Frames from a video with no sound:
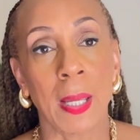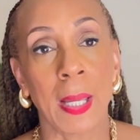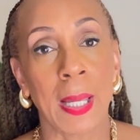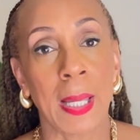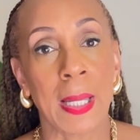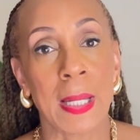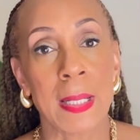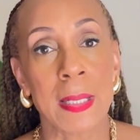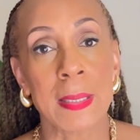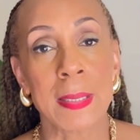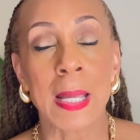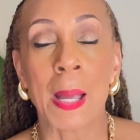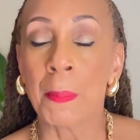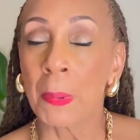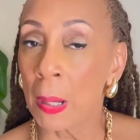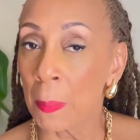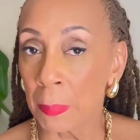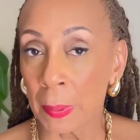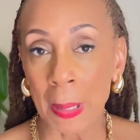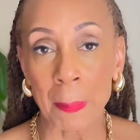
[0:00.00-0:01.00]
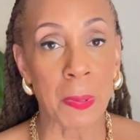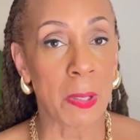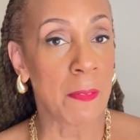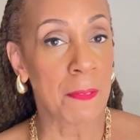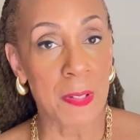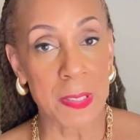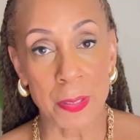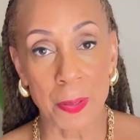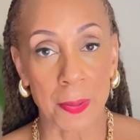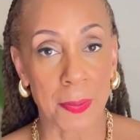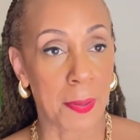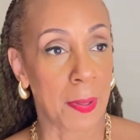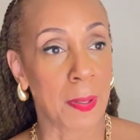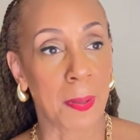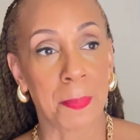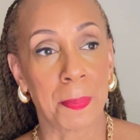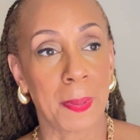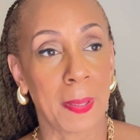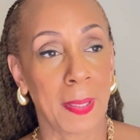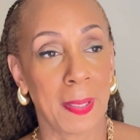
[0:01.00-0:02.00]
And I'm going to blame it on physical
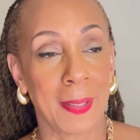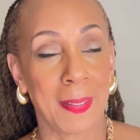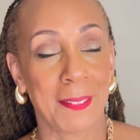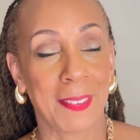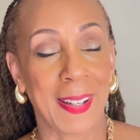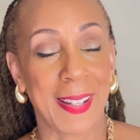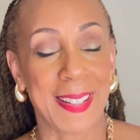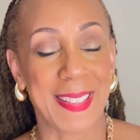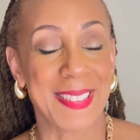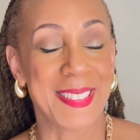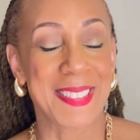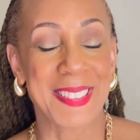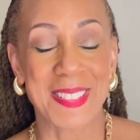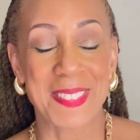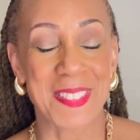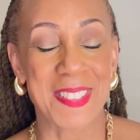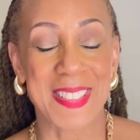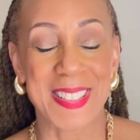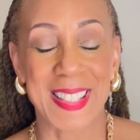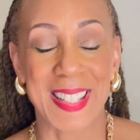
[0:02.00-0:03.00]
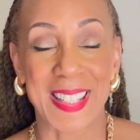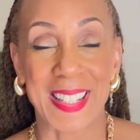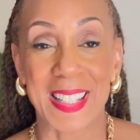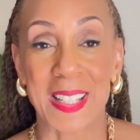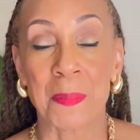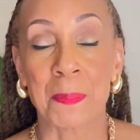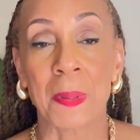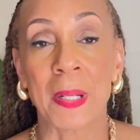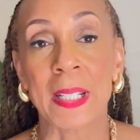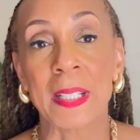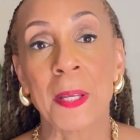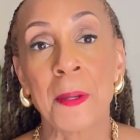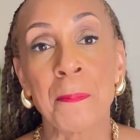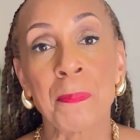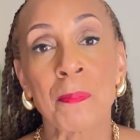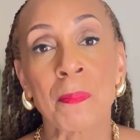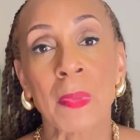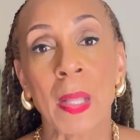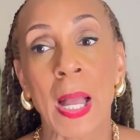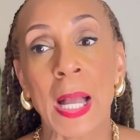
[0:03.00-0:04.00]
therapy, right? I'm just kidding. But
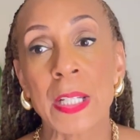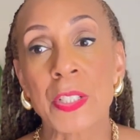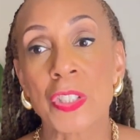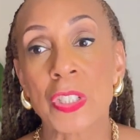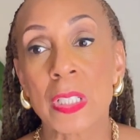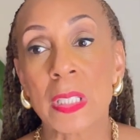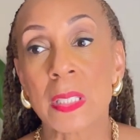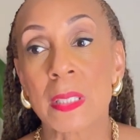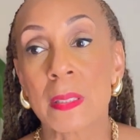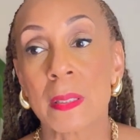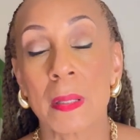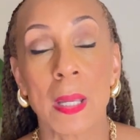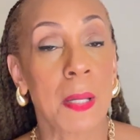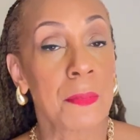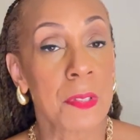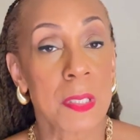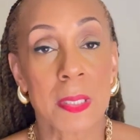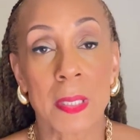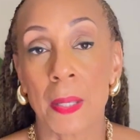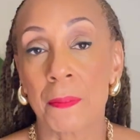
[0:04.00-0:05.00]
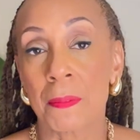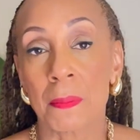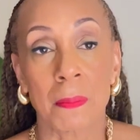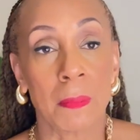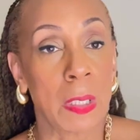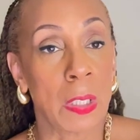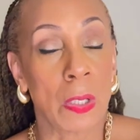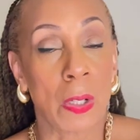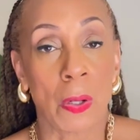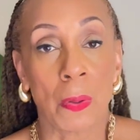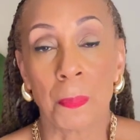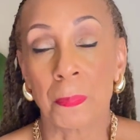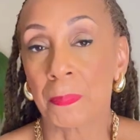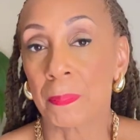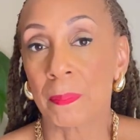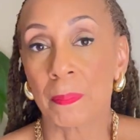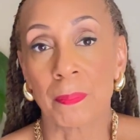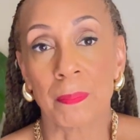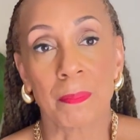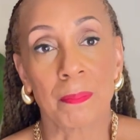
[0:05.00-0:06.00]
I just have,
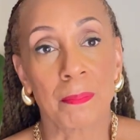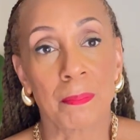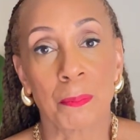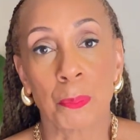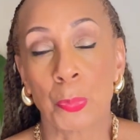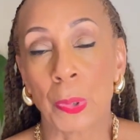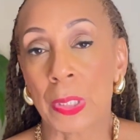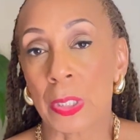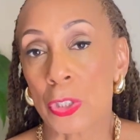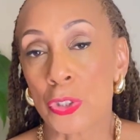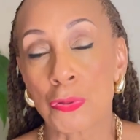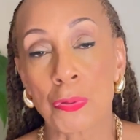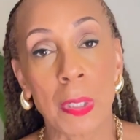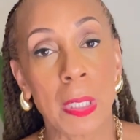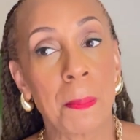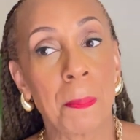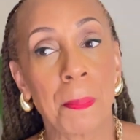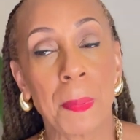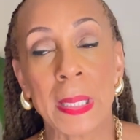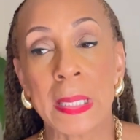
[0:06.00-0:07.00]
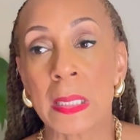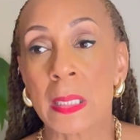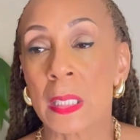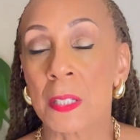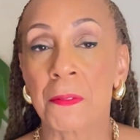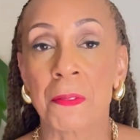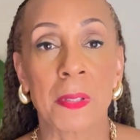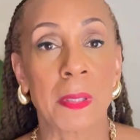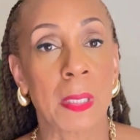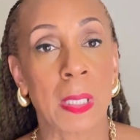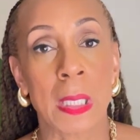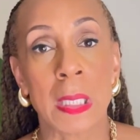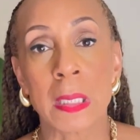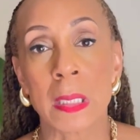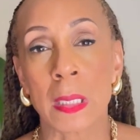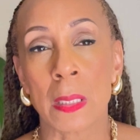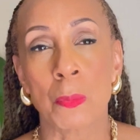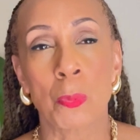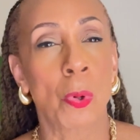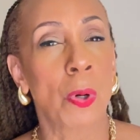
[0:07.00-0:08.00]
with the trip and different things
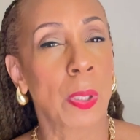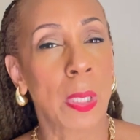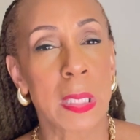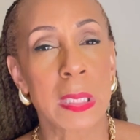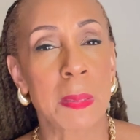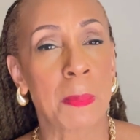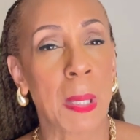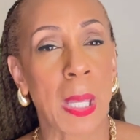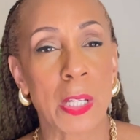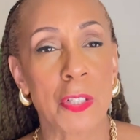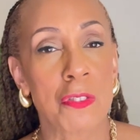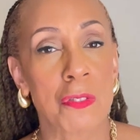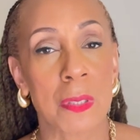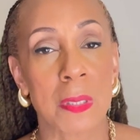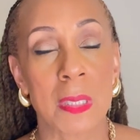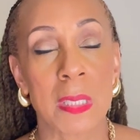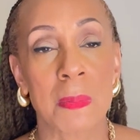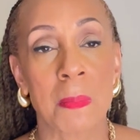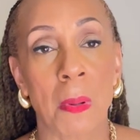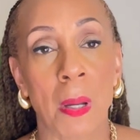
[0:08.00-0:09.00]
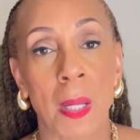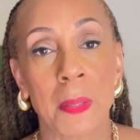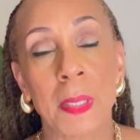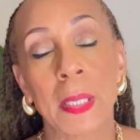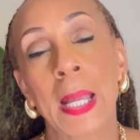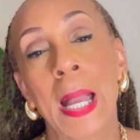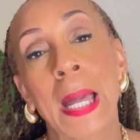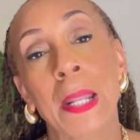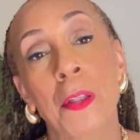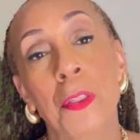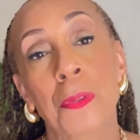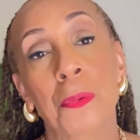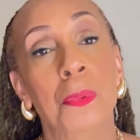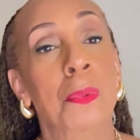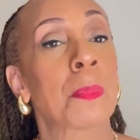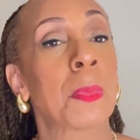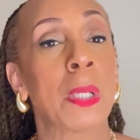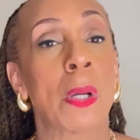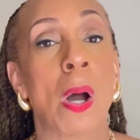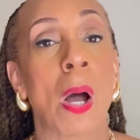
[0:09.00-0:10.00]
and working some extra this month, it kind of
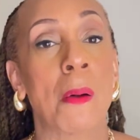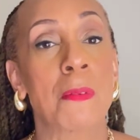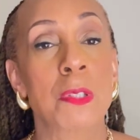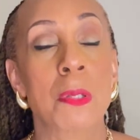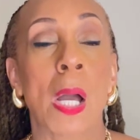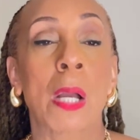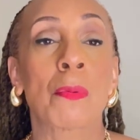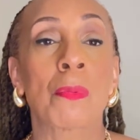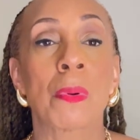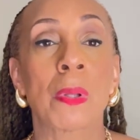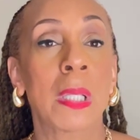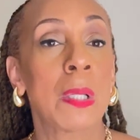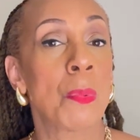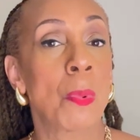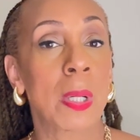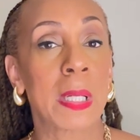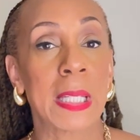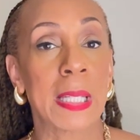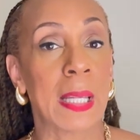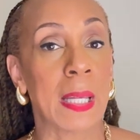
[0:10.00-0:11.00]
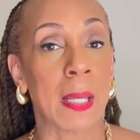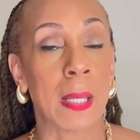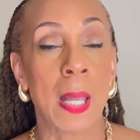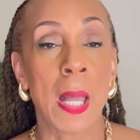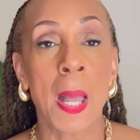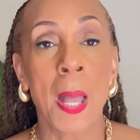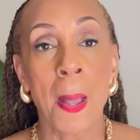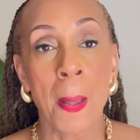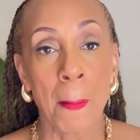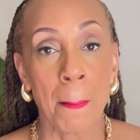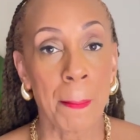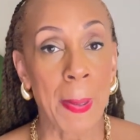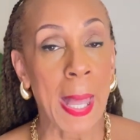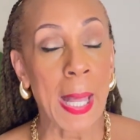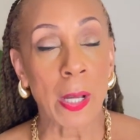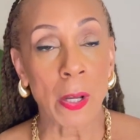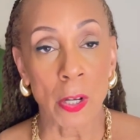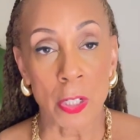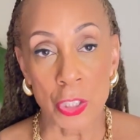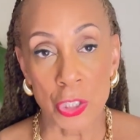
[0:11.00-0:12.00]
threw me off. So I really want to get
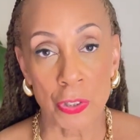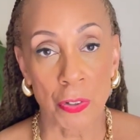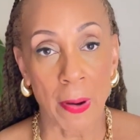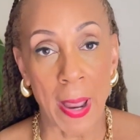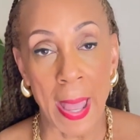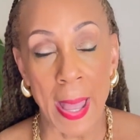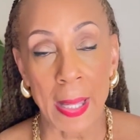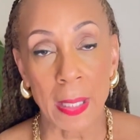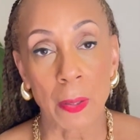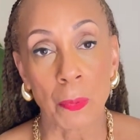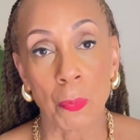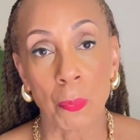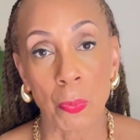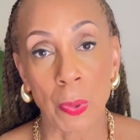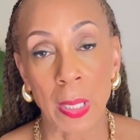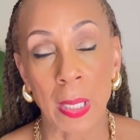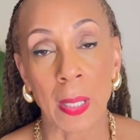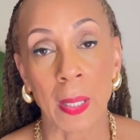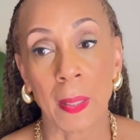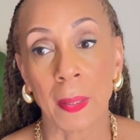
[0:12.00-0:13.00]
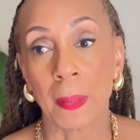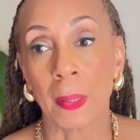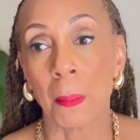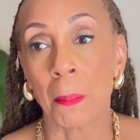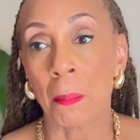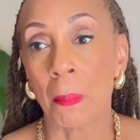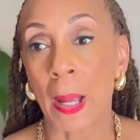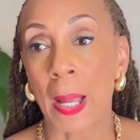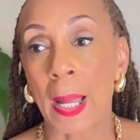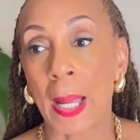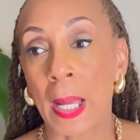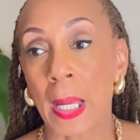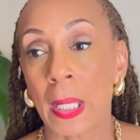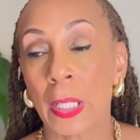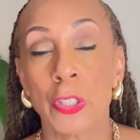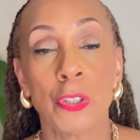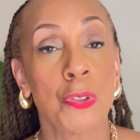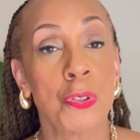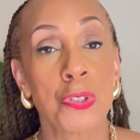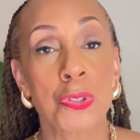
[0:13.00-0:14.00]
back on track with
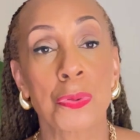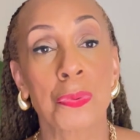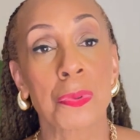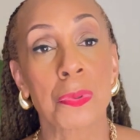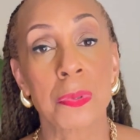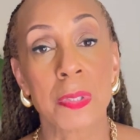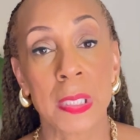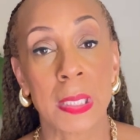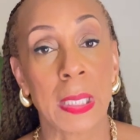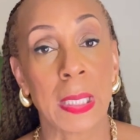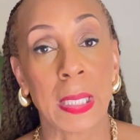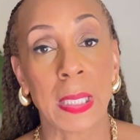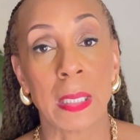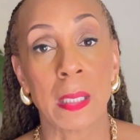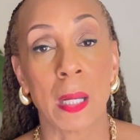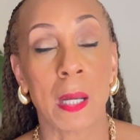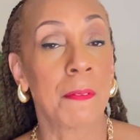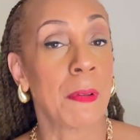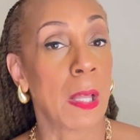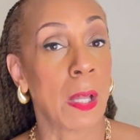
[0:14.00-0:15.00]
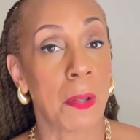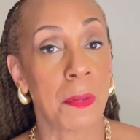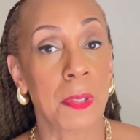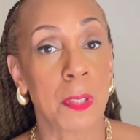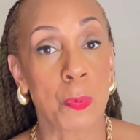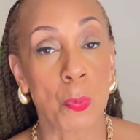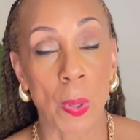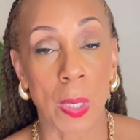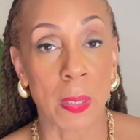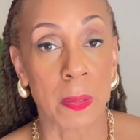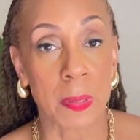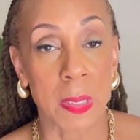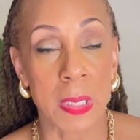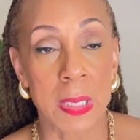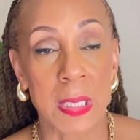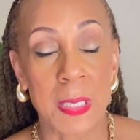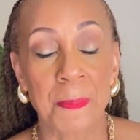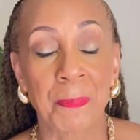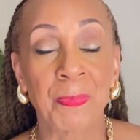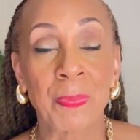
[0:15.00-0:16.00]
my usual routine of health and
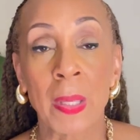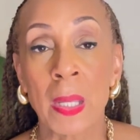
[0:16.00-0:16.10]
wellness.